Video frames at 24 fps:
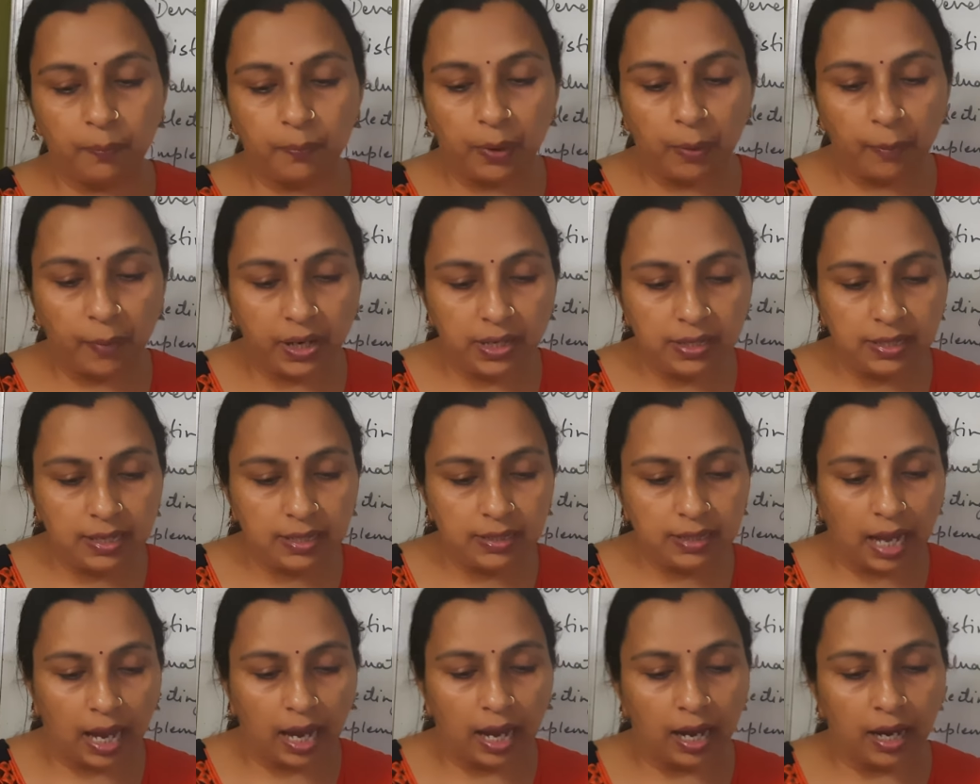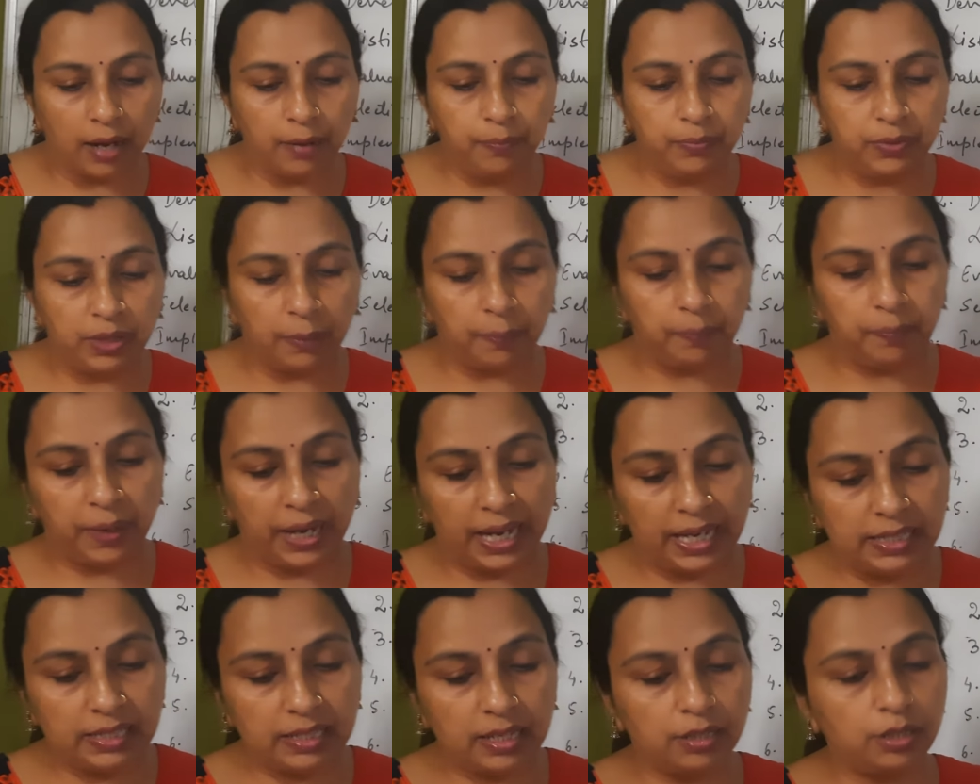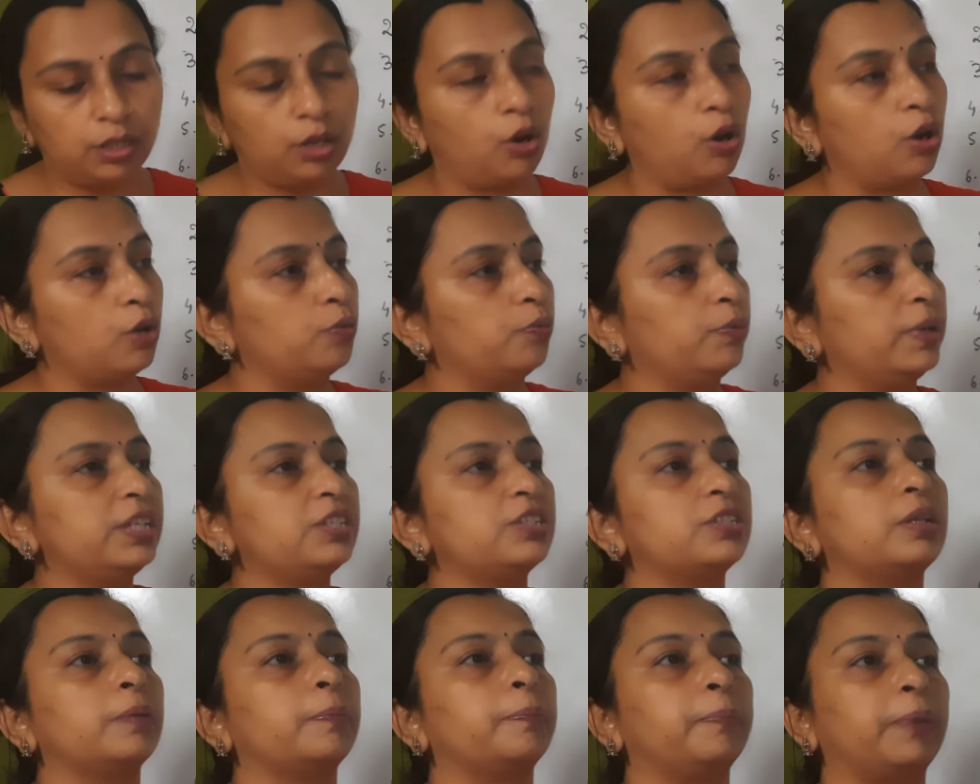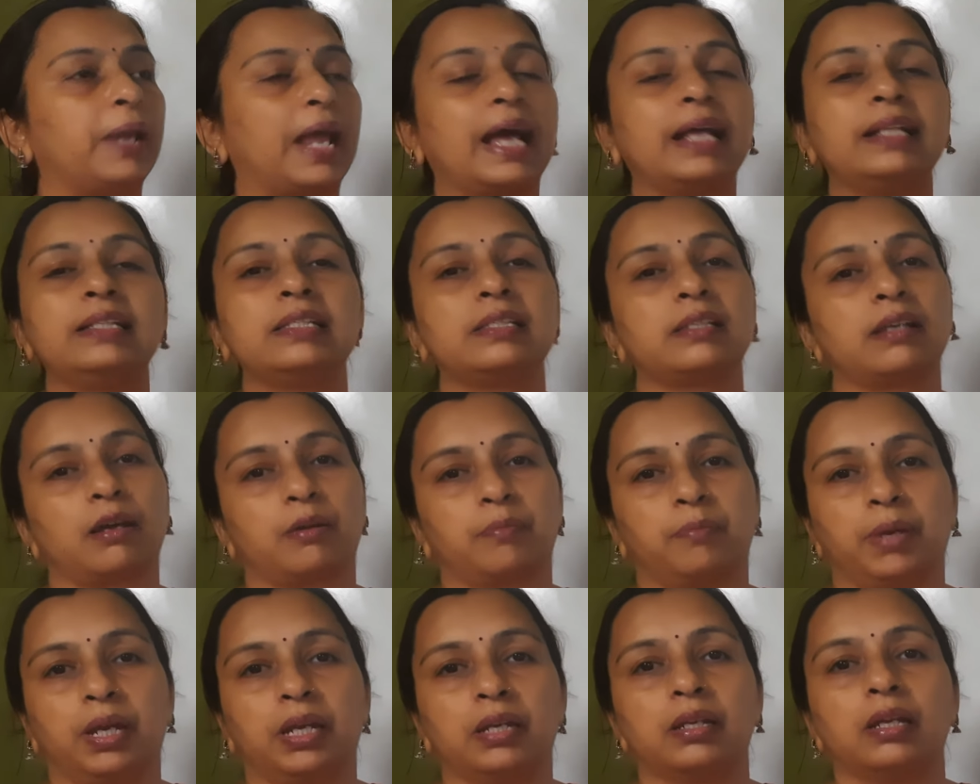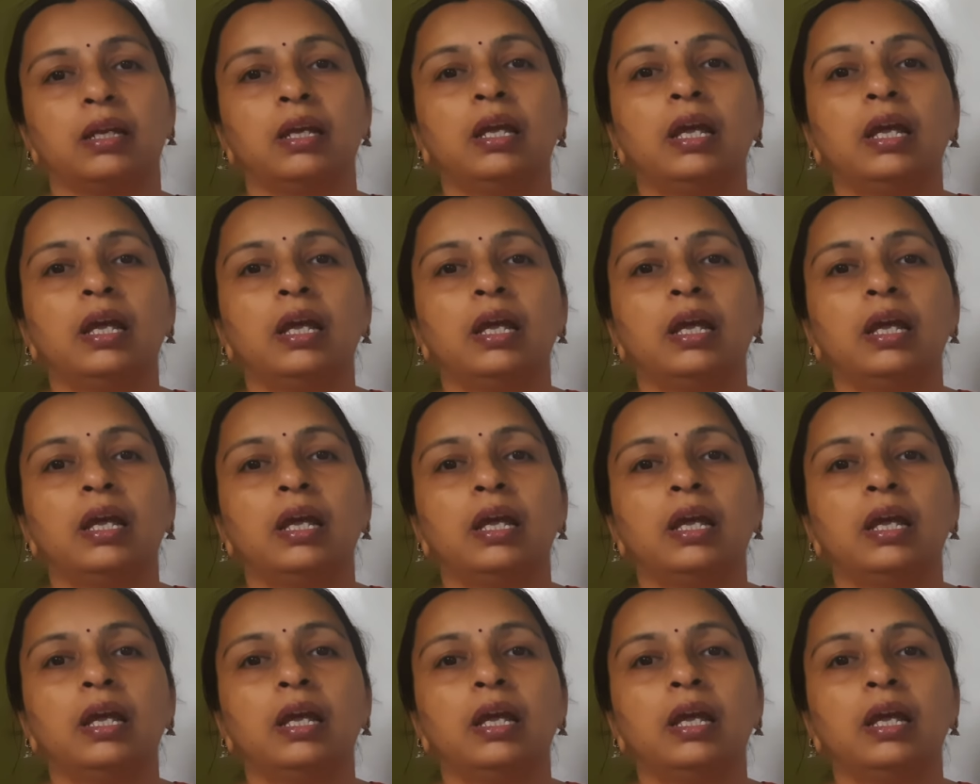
Premises are the basis on which the plans are made.